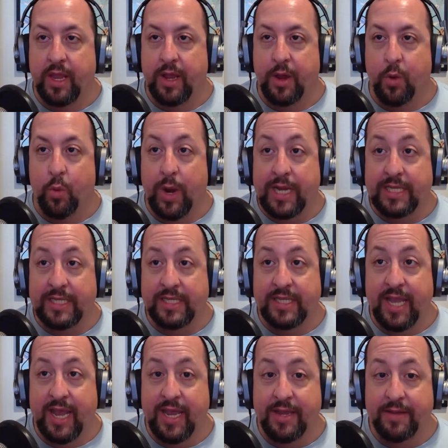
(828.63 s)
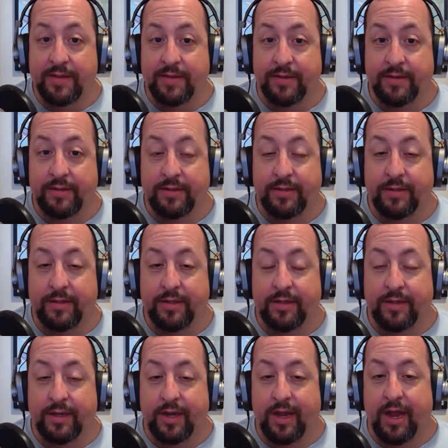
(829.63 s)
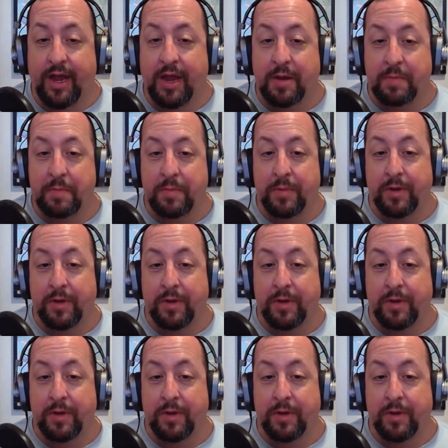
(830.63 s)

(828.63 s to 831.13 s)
Wednesday, I'm